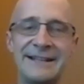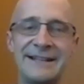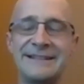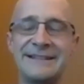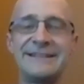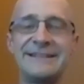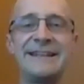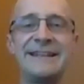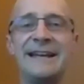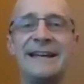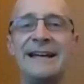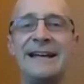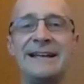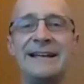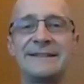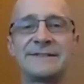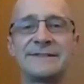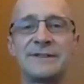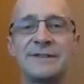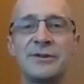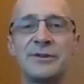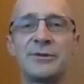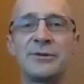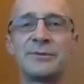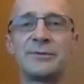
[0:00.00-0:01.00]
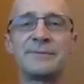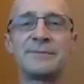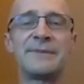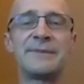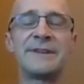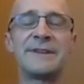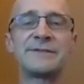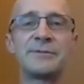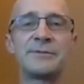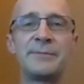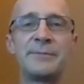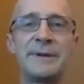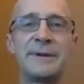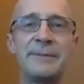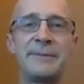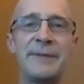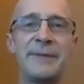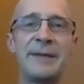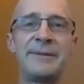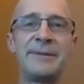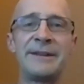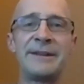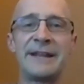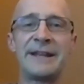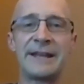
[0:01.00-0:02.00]
Yeah. So this would be
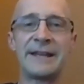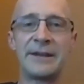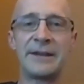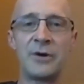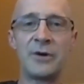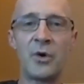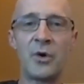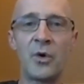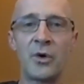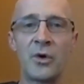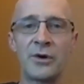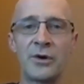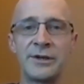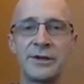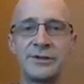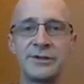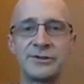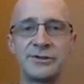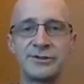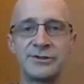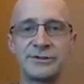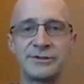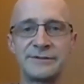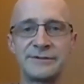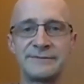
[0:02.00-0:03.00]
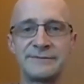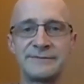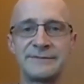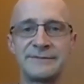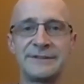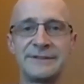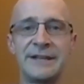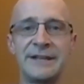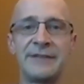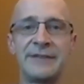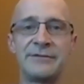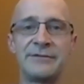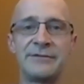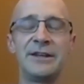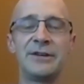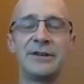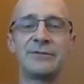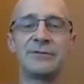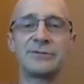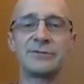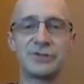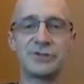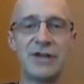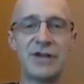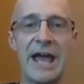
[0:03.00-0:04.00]
maybe like an orange level
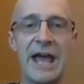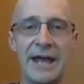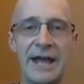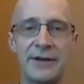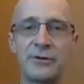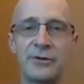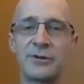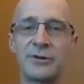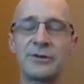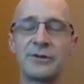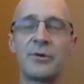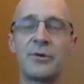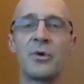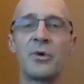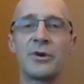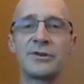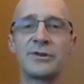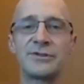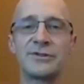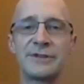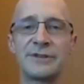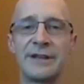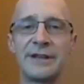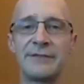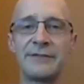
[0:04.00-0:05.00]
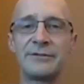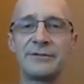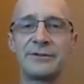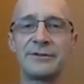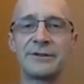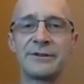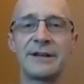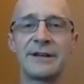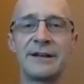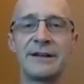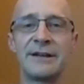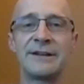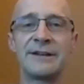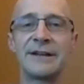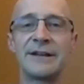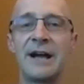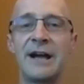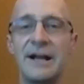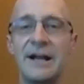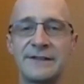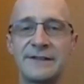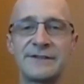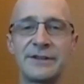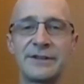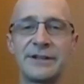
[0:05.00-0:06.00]
shadow or orange level
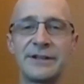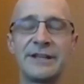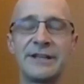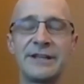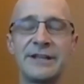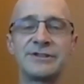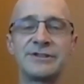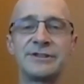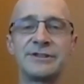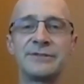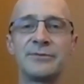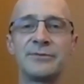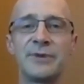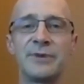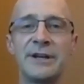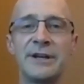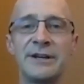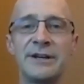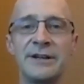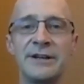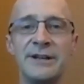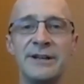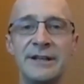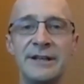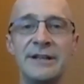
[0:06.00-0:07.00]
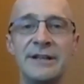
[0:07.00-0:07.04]
constellation where